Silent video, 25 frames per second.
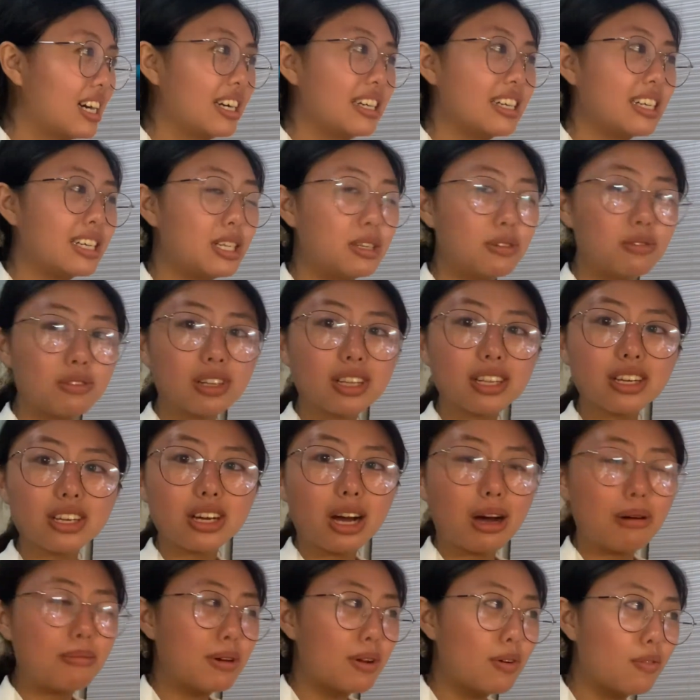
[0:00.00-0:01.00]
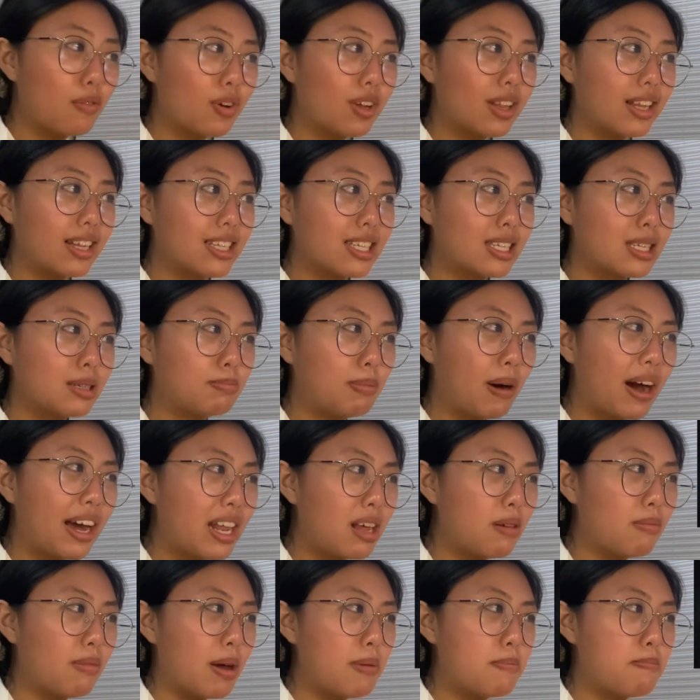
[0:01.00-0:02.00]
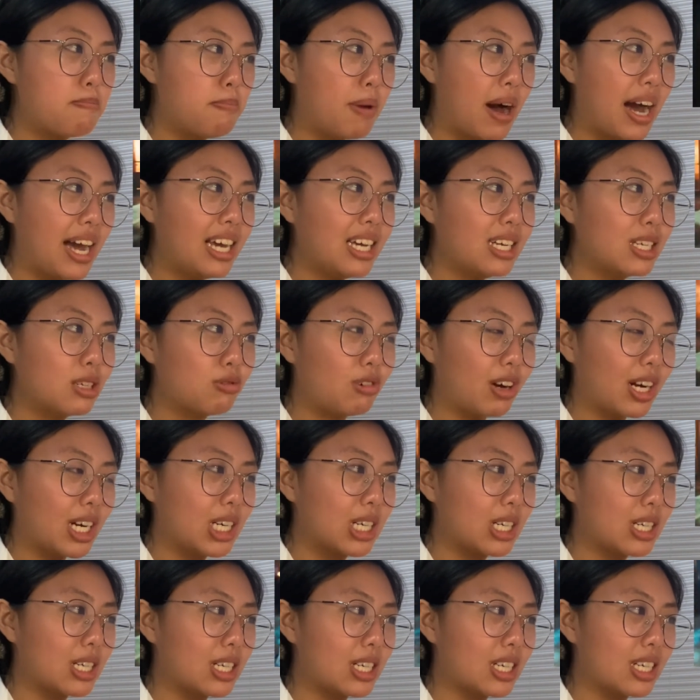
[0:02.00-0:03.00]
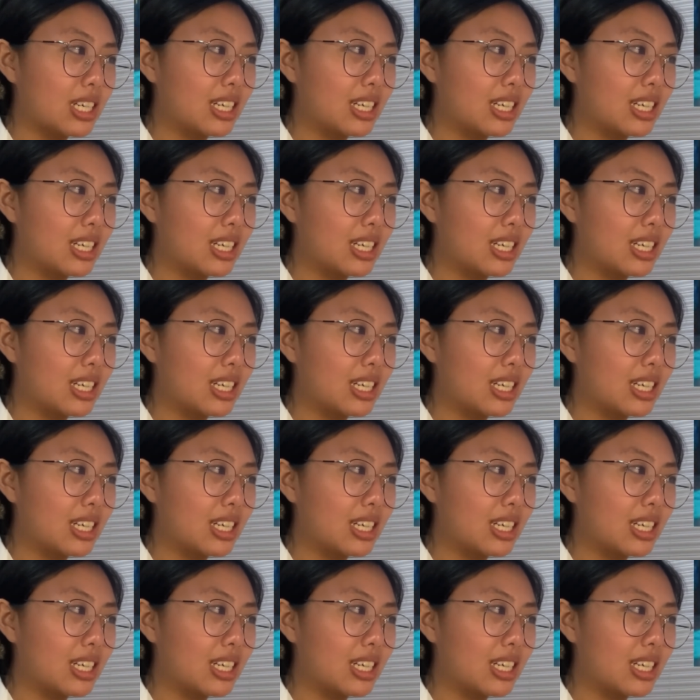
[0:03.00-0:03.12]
He really coming for that spot in my bias record,